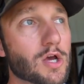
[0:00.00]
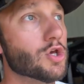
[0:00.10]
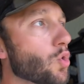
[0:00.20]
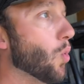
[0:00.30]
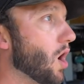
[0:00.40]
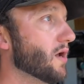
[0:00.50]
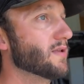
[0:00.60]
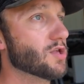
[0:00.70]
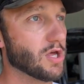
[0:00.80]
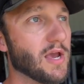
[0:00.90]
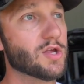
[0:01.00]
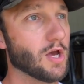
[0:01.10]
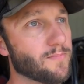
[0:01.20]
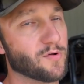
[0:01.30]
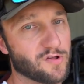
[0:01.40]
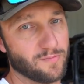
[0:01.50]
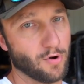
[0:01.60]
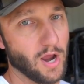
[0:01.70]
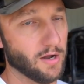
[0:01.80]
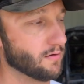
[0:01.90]
you want to change up your
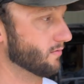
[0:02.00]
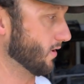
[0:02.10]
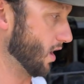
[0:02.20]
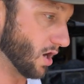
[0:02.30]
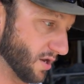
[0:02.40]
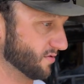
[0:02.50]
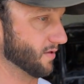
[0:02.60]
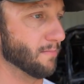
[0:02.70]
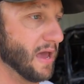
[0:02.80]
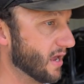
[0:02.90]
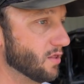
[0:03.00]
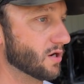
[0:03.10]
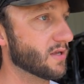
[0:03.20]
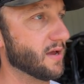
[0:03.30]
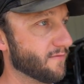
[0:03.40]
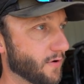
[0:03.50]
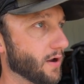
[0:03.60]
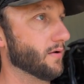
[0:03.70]
spread. Honestly, make it look different.